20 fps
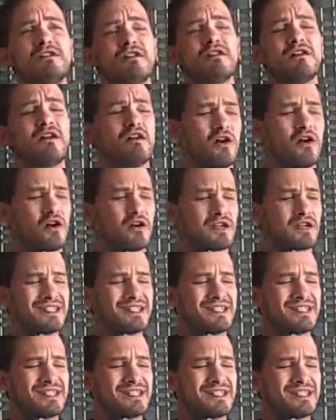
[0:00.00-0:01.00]

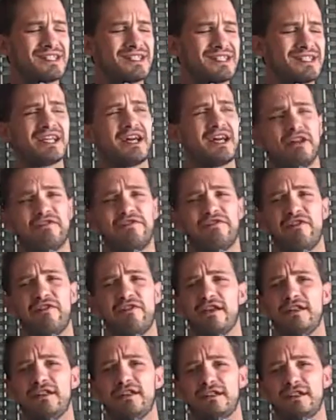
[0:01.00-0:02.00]
Arkansas and
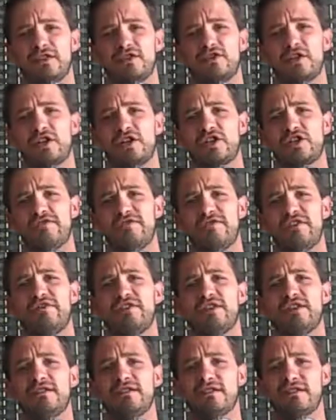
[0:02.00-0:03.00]
fucking destruction of
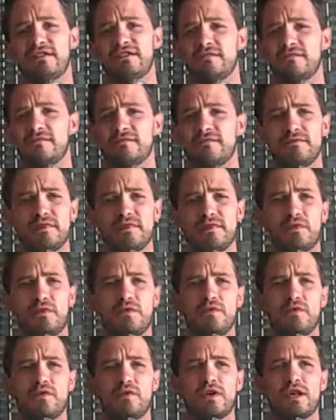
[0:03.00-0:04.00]
evidence. But
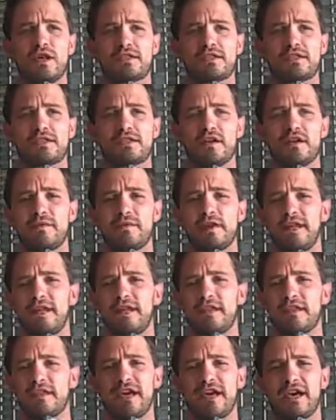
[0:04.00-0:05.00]
we're not talking about any of
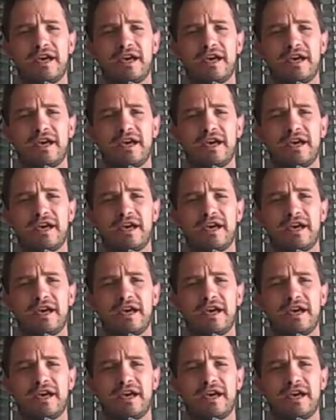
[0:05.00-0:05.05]
that.